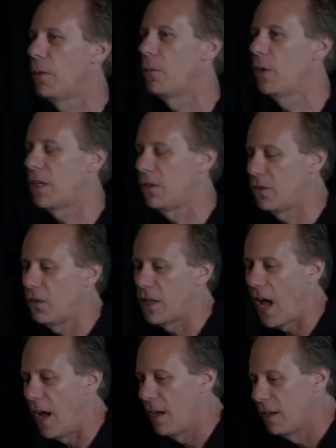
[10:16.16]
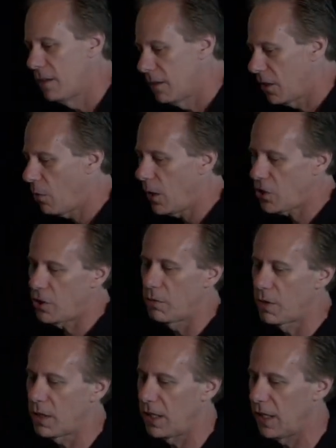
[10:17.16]
and we can do that. The question
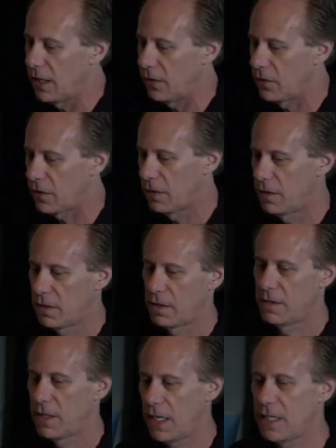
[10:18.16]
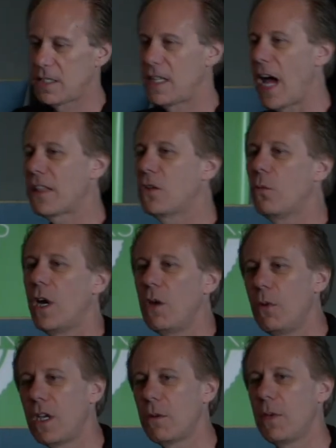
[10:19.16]
really is that the way
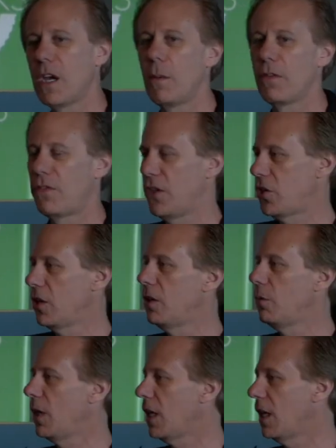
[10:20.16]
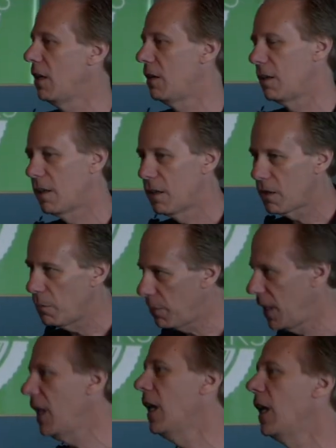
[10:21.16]
we can become efficient and we can
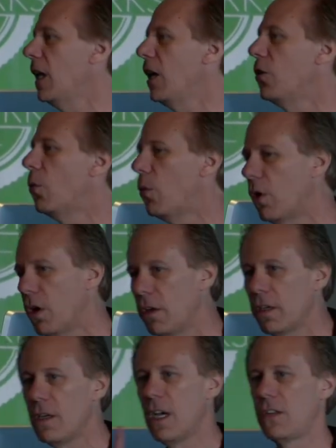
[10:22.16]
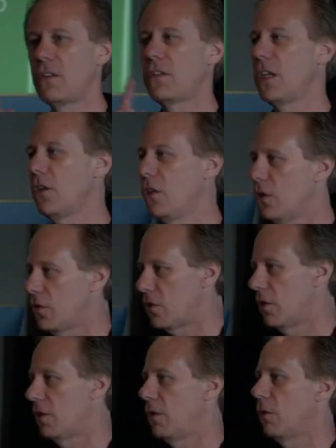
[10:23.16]
compete in the world as a single
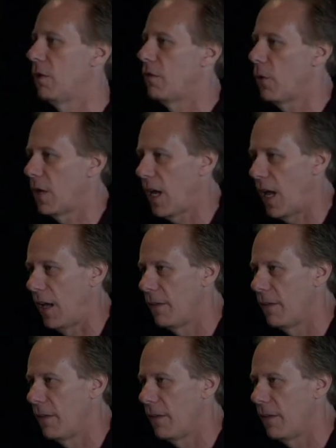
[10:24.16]
user doing 4K?